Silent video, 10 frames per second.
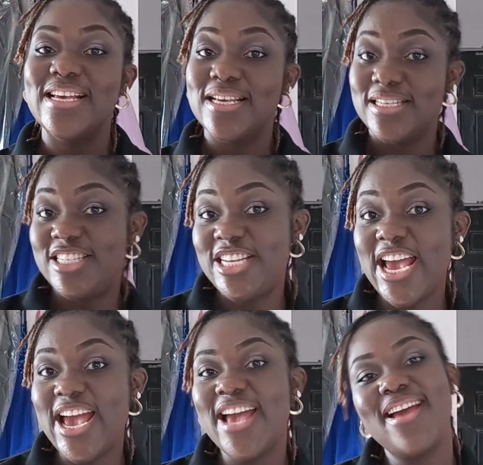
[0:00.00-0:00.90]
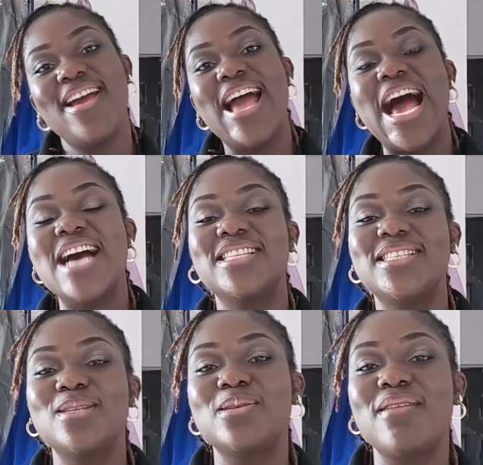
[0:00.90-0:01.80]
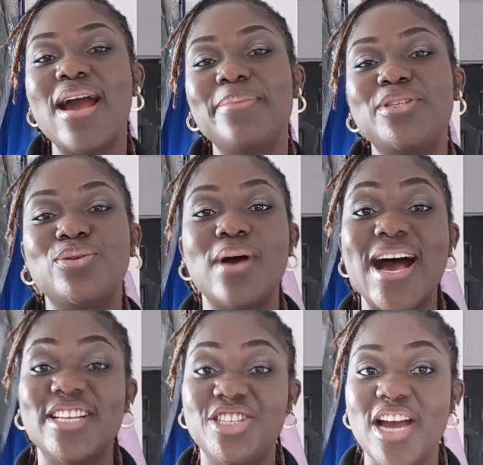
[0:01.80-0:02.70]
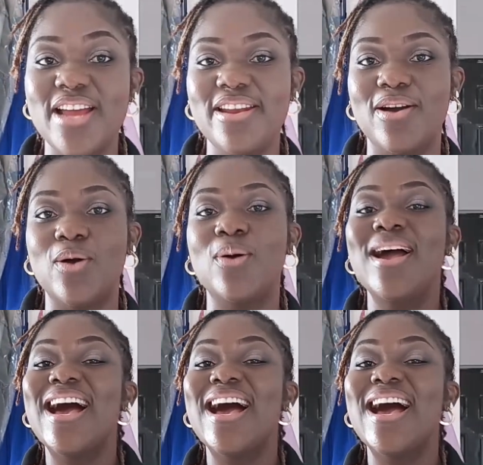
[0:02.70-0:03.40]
share, and subscribe to our channel.